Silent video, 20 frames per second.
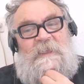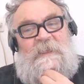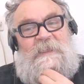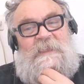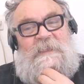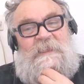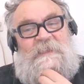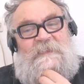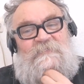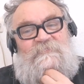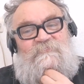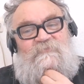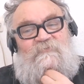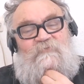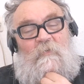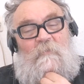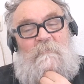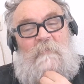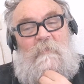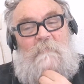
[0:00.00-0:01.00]
is
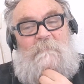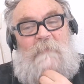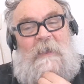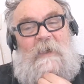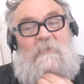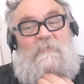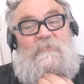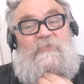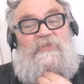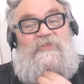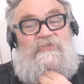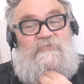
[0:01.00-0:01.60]
from about